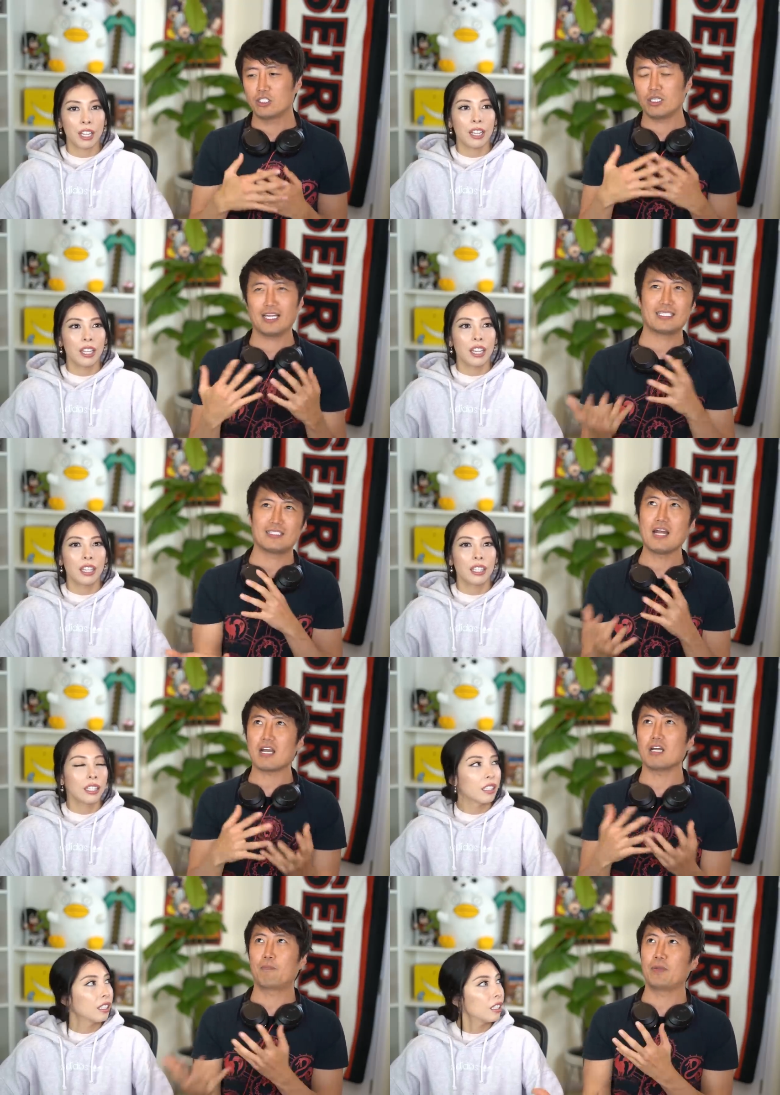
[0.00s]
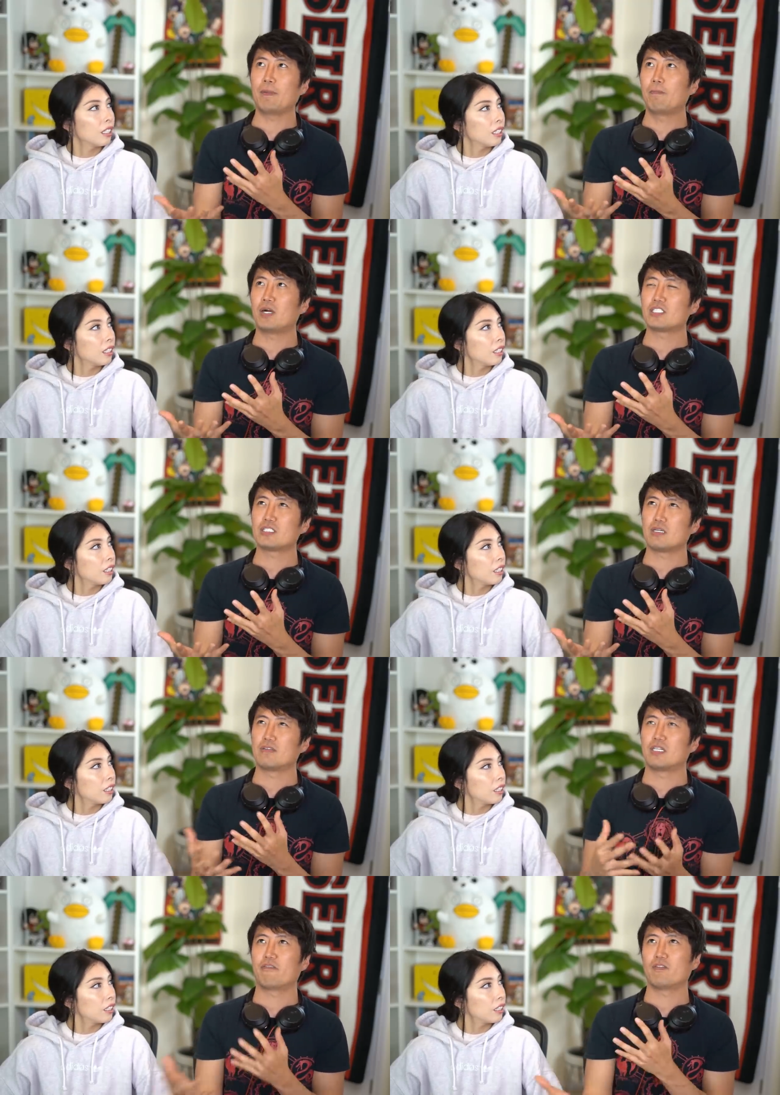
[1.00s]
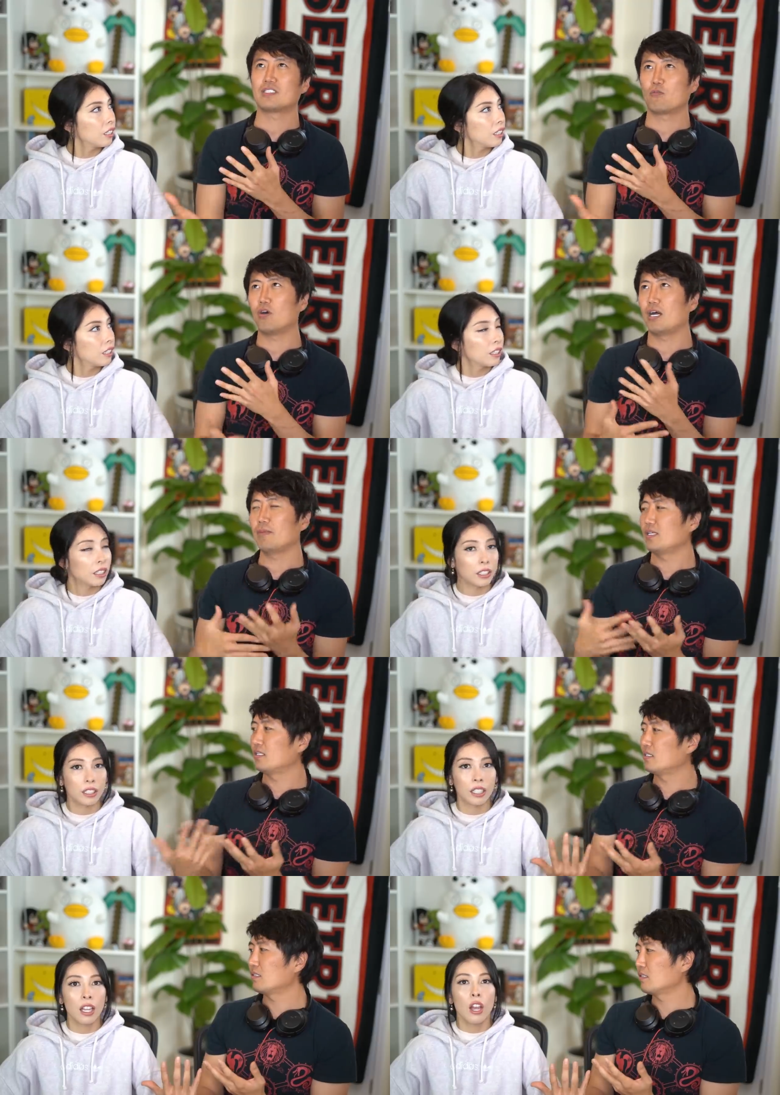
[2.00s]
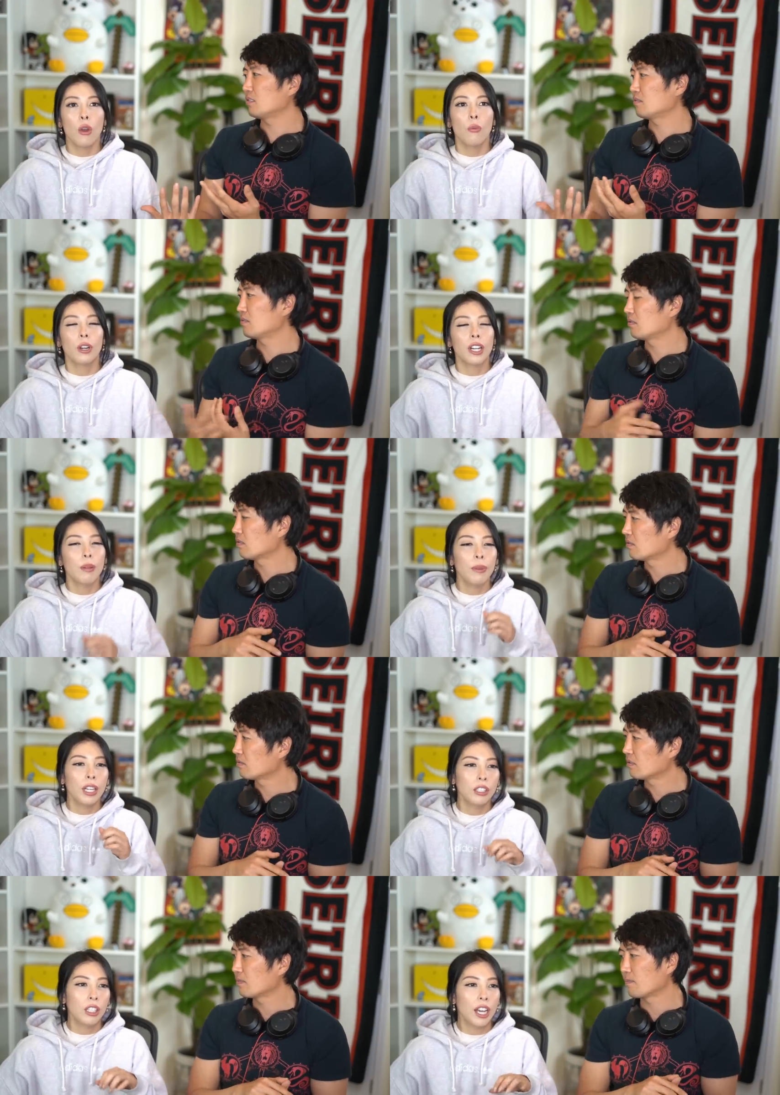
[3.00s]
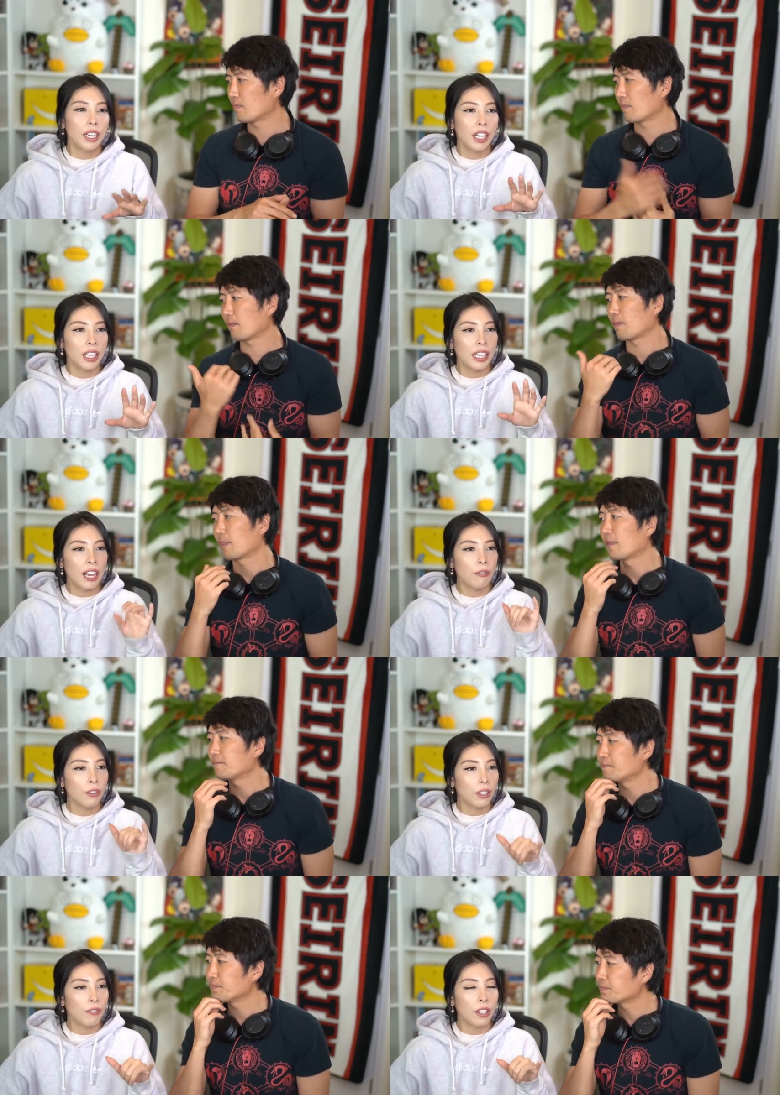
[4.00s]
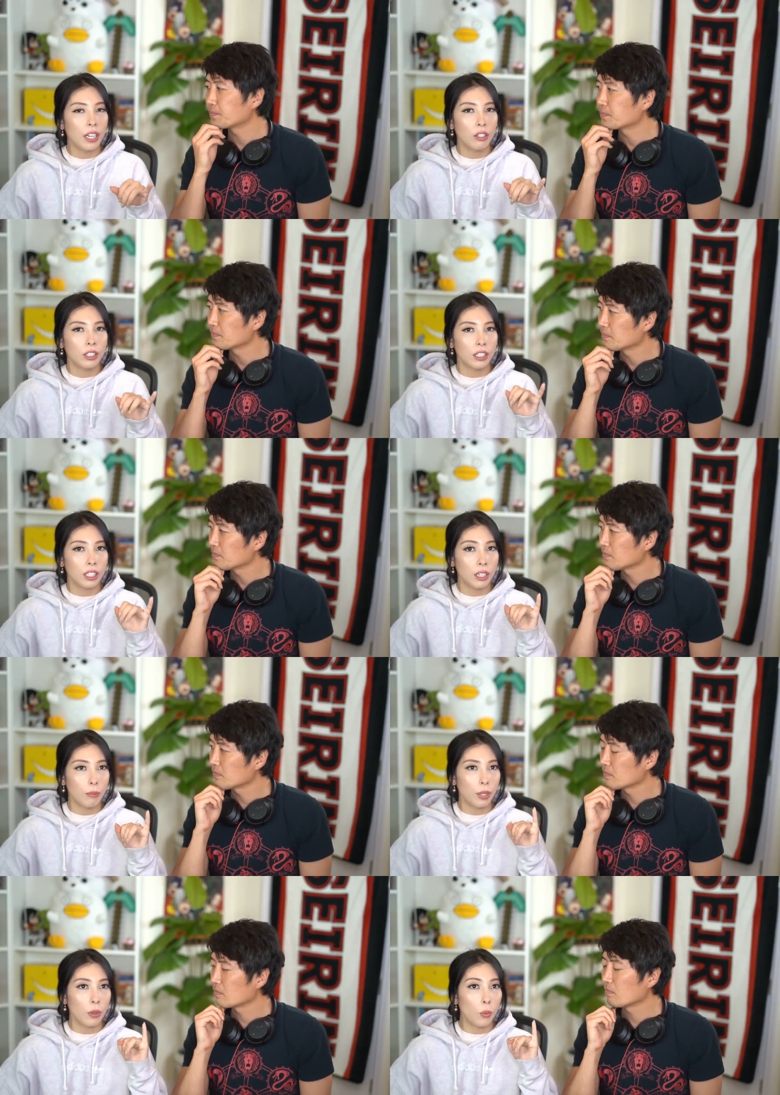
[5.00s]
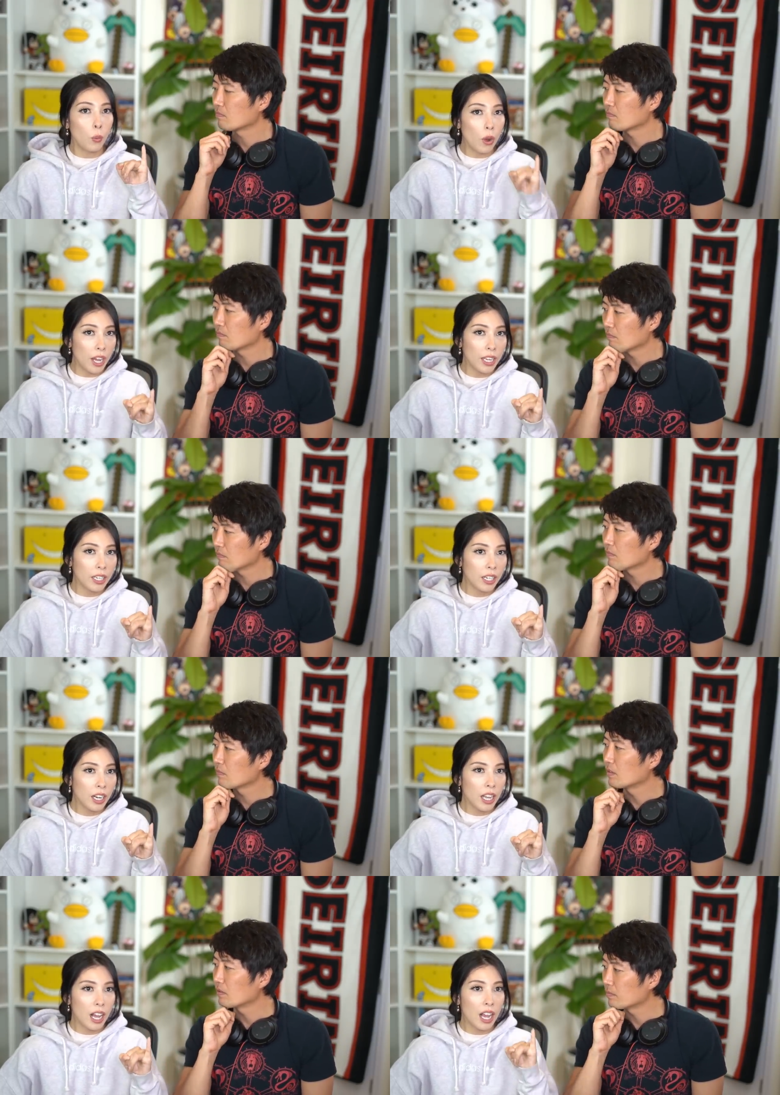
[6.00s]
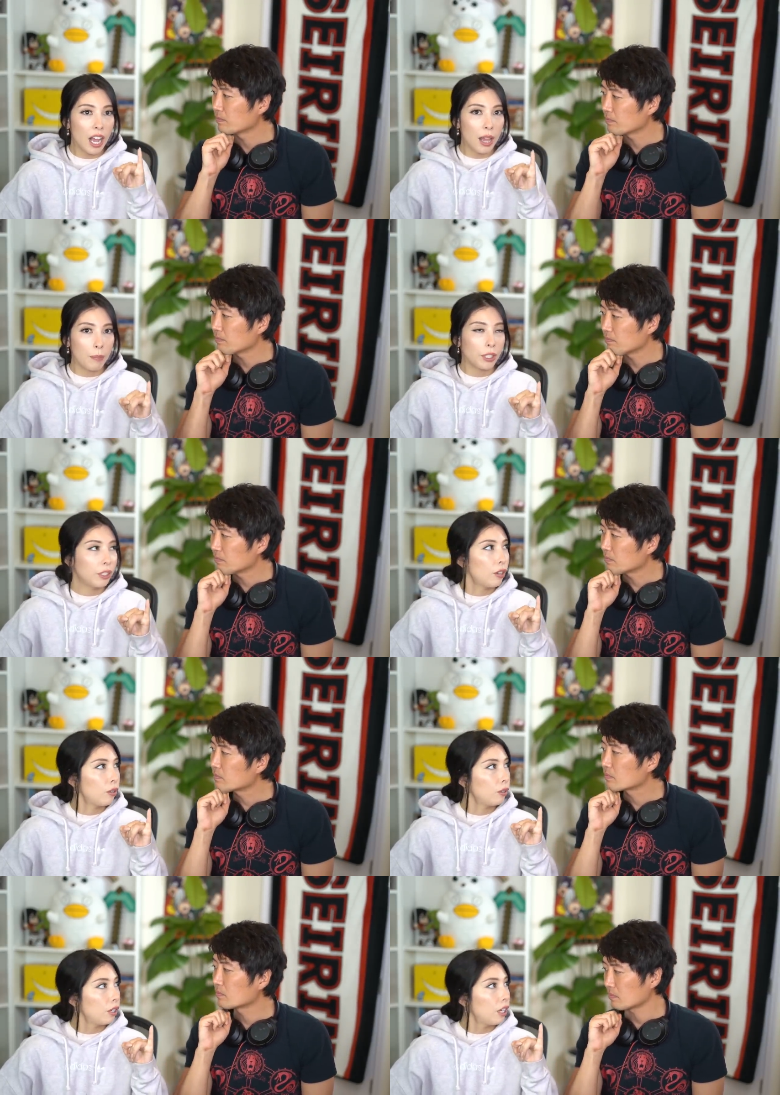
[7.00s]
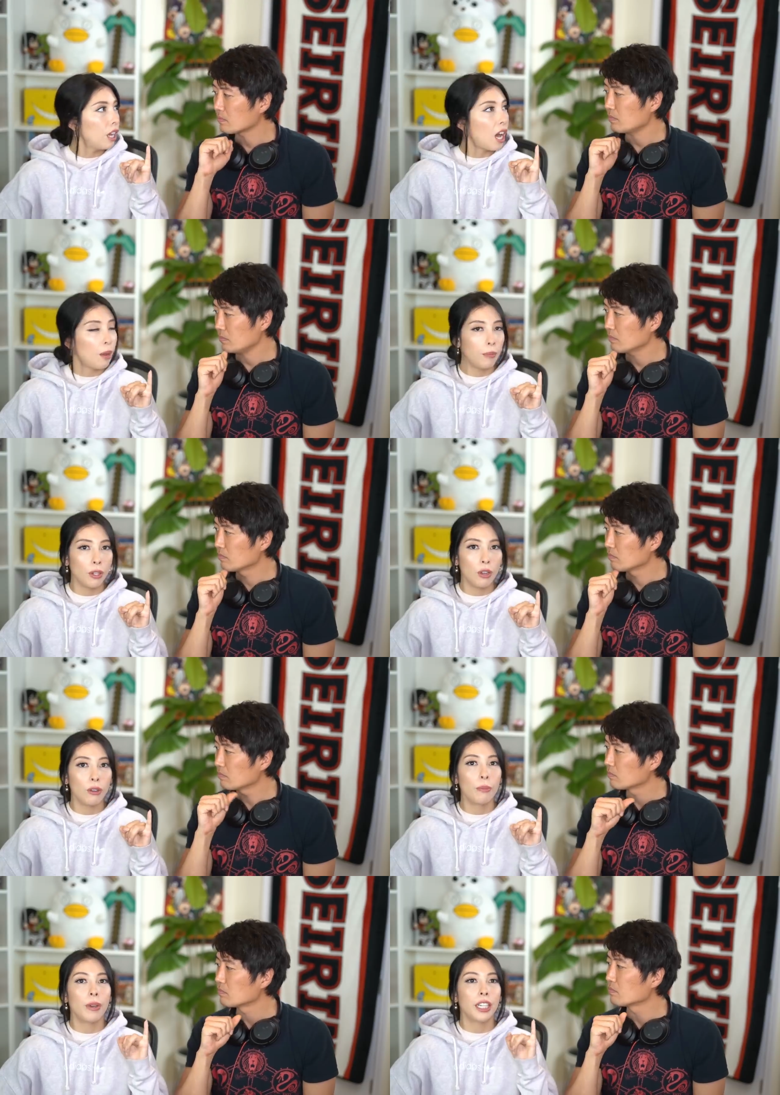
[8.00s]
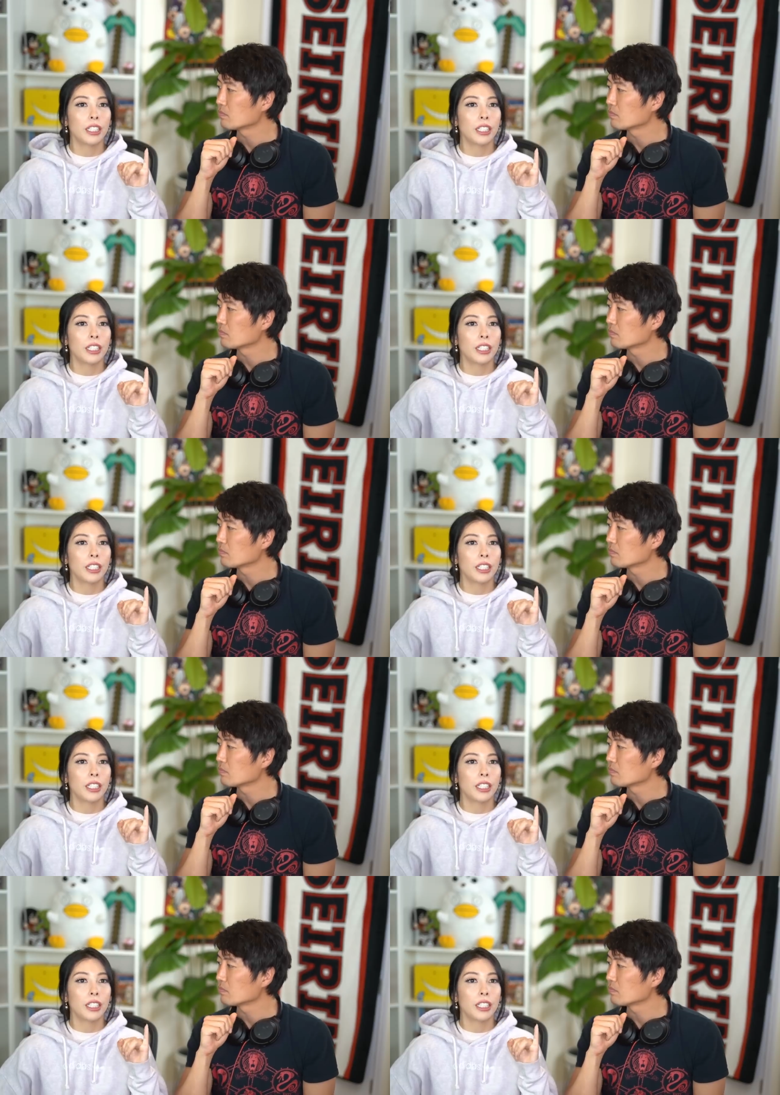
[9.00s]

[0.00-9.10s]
Speaker 1: it's not going to be much of a difference. Well, I mean...
Speaker 2: We're going to be cutting it down for the videos. It's going to be one
Speaker 1: mm-hmm.
Speaker 2: episode, upload, but it's